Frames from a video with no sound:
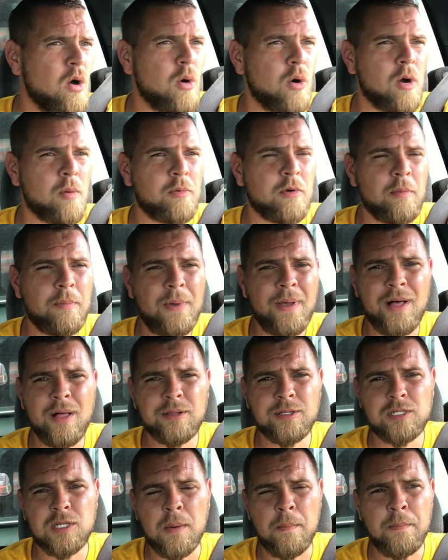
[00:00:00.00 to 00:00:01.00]
or
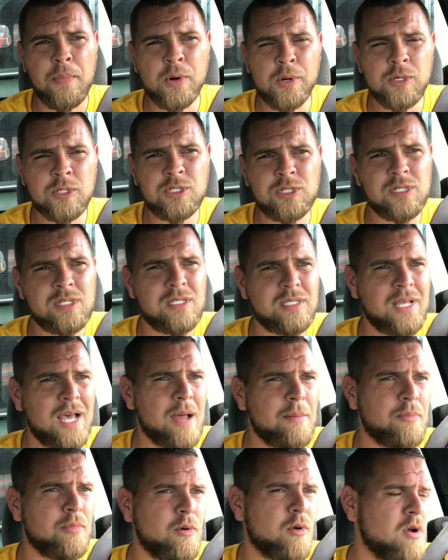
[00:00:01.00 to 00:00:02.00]
propelled to purchase
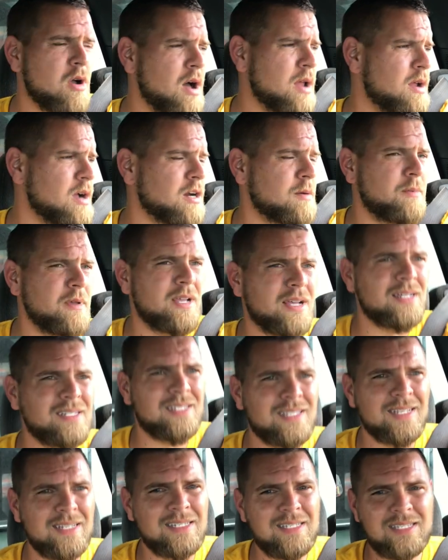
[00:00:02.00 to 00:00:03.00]
that product
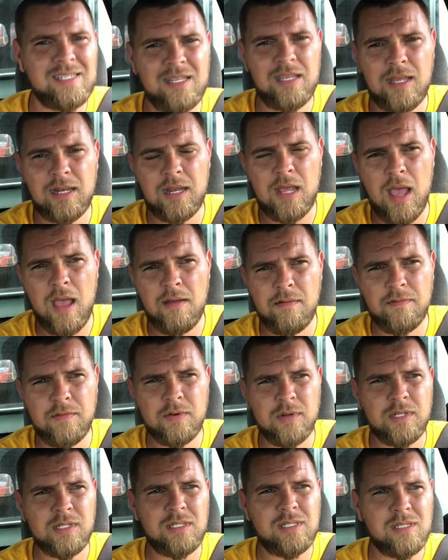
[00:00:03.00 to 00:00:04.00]
because they see it
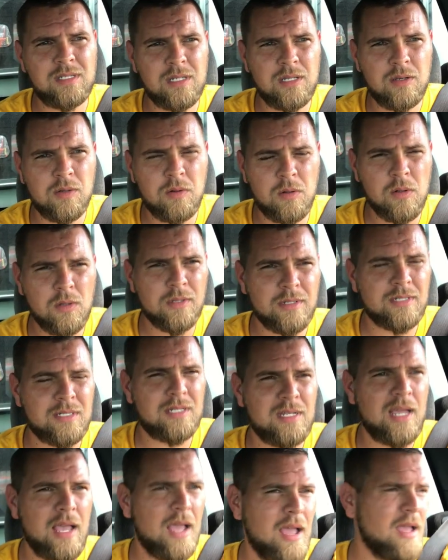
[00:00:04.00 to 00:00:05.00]
every single
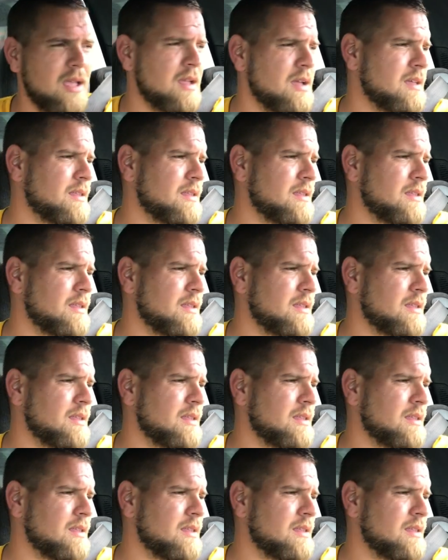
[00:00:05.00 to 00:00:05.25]
day.